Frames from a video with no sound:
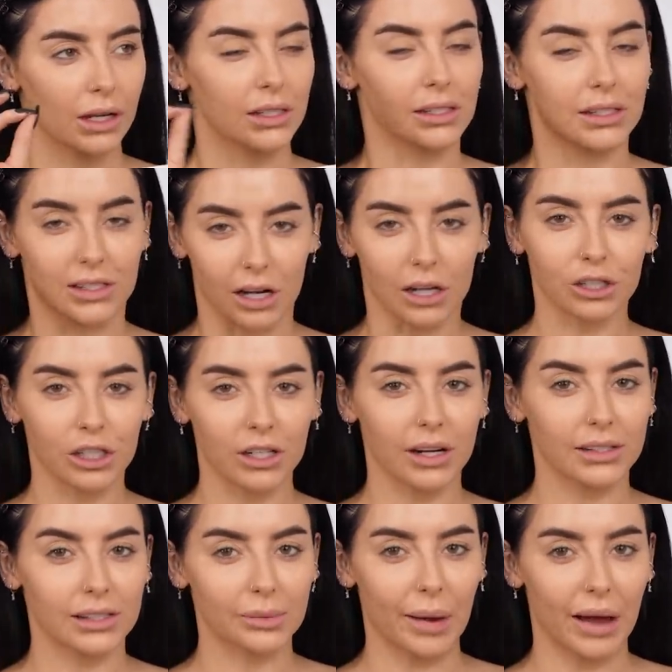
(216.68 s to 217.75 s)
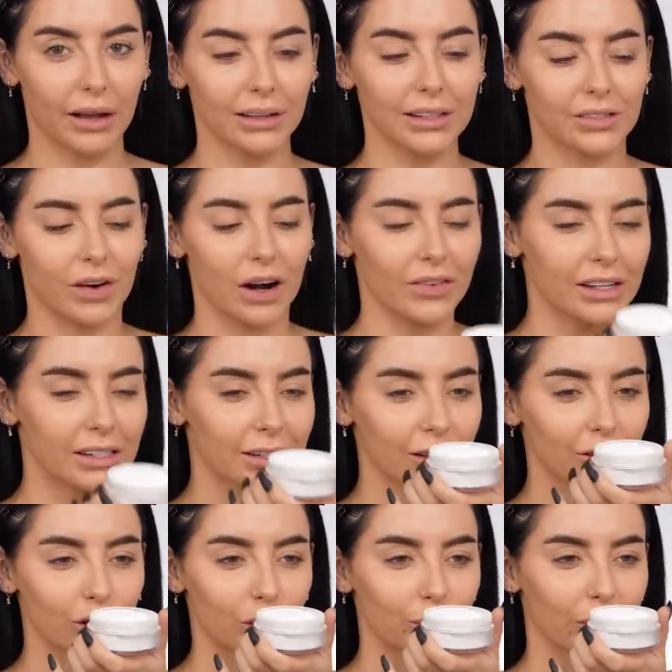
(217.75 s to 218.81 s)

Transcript: such a nice smell. It's very, very subtle,